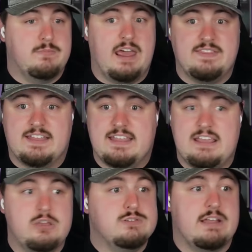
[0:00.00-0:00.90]
And then they
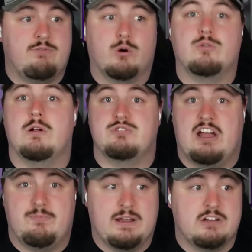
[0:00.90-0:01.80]
use a 4th-round
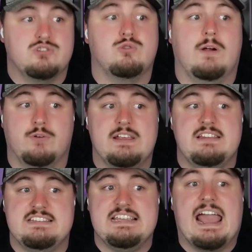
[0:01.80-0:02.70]
draft pick on Trevor
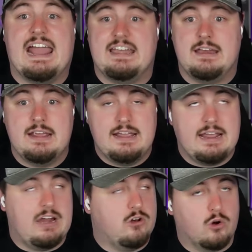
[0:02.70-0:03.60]
Etienne.
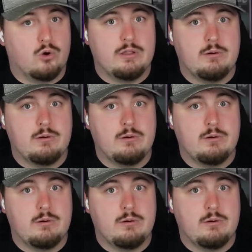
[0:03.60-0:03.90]
And early